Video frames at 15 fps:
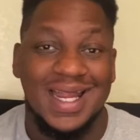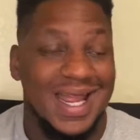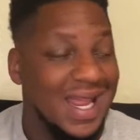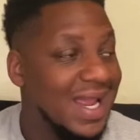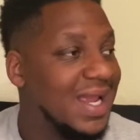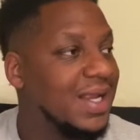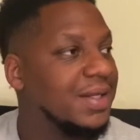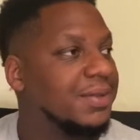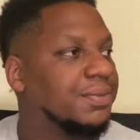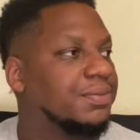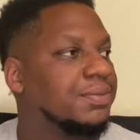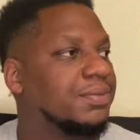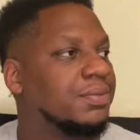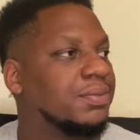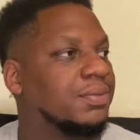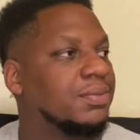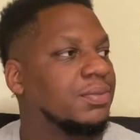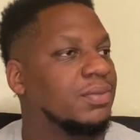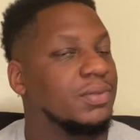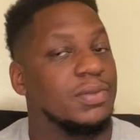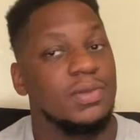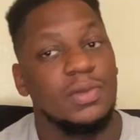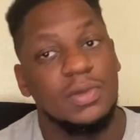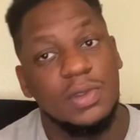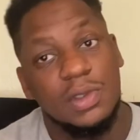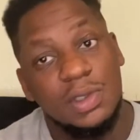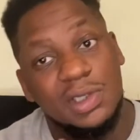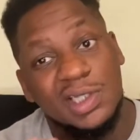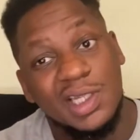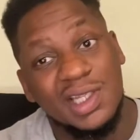in
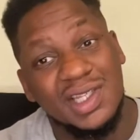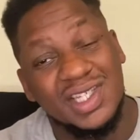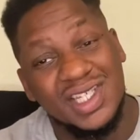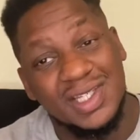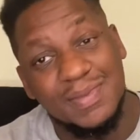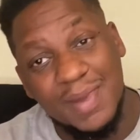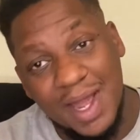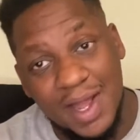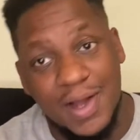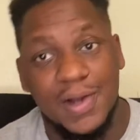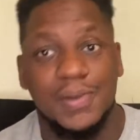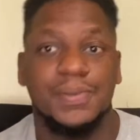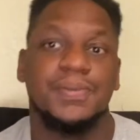to the smell.